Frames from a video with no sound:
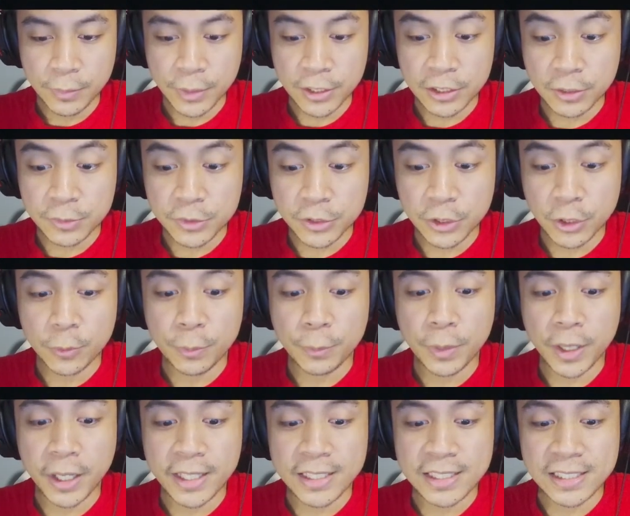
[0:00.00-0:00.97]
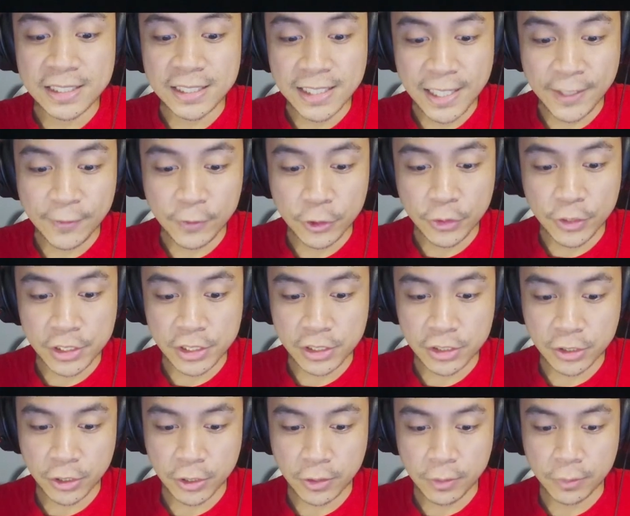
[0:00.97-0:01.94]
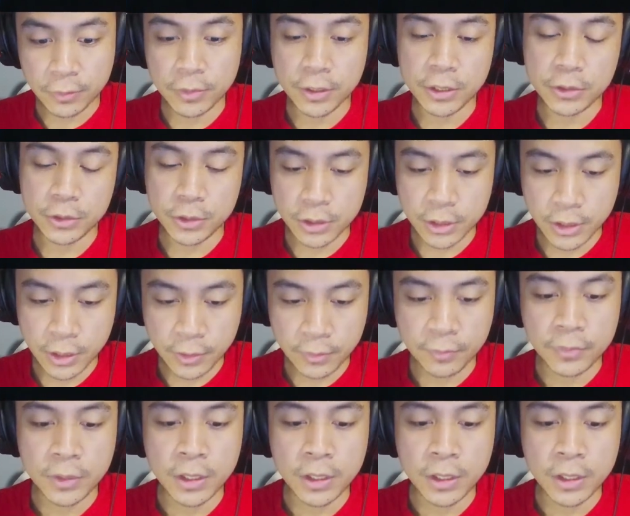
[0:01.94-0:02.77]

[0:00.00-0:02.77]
zone by its level this turn. Interesting.